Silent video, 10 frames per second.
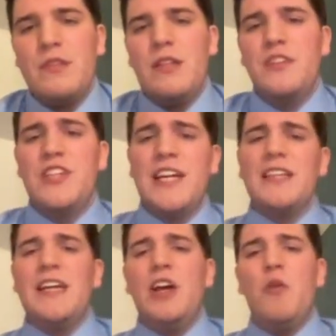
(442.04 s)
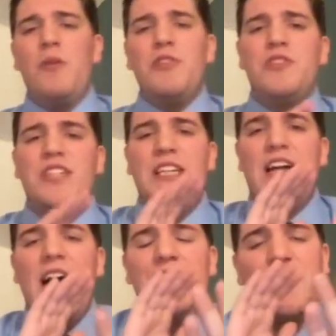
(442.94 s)
Secondly, we also see
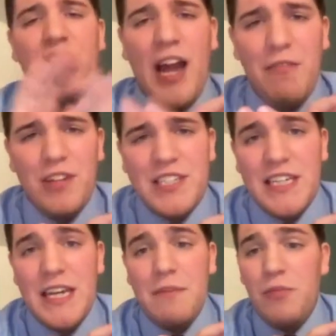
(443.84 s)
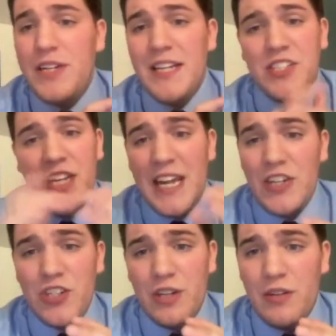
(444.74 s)
God's sovereignty and
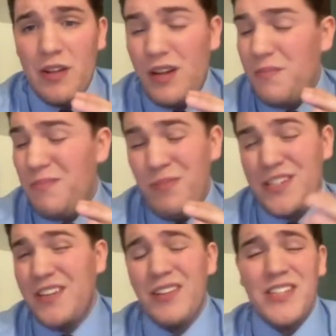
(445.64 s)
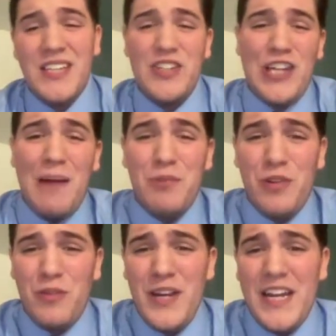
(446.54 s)
predestination, particularly, say, chapter
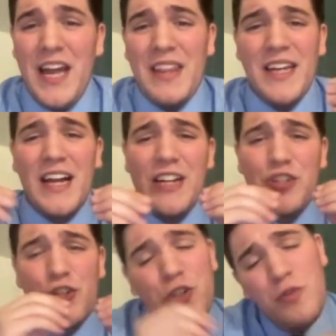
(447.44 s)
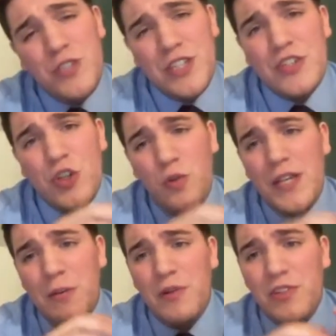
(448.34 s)
3, that God chooses who
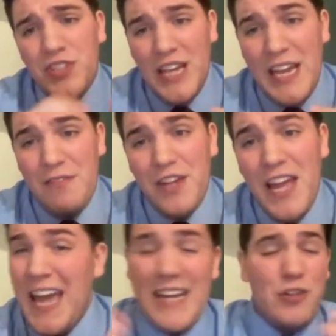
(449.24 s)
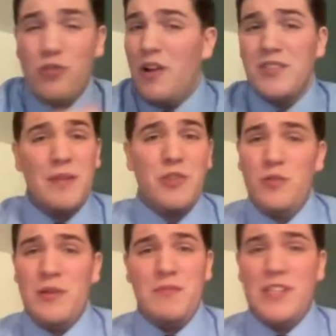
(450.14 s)
he will save, and he draws them
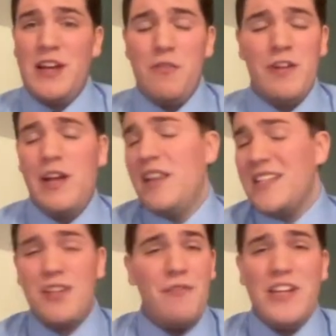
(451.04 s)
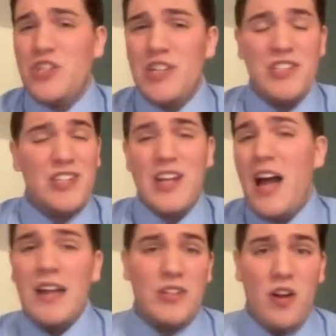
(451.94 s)
to himself, that salvation is
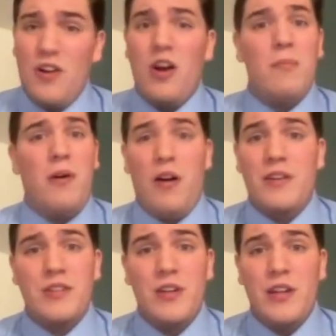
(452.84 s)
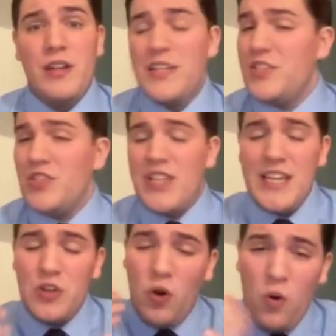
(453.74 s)
not on our part. This is
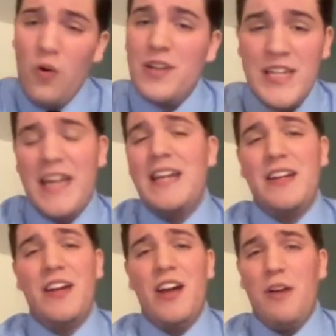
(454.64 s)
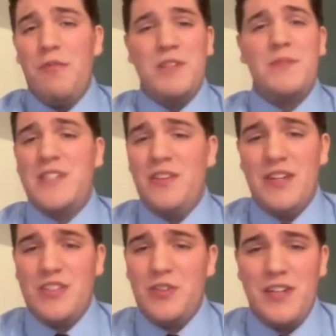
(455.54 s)
the core tenet of
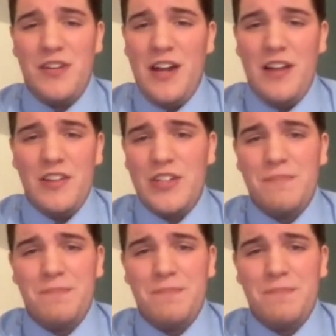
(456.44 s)
Presbyterian soteriology.